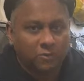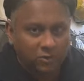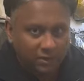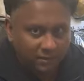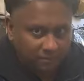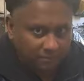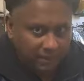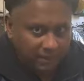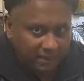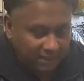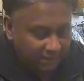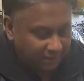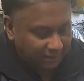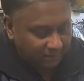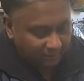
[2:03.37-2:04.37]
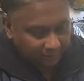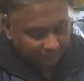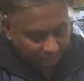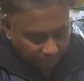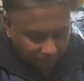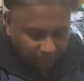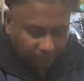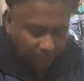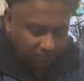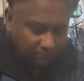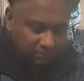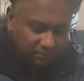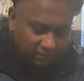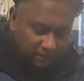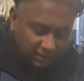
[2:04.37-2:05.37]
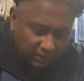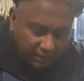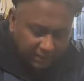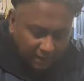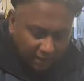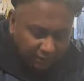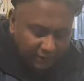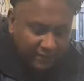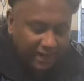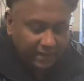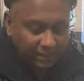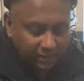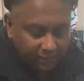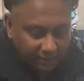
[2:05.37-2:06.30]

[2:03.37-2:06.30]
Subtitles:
for my customer. Then after that,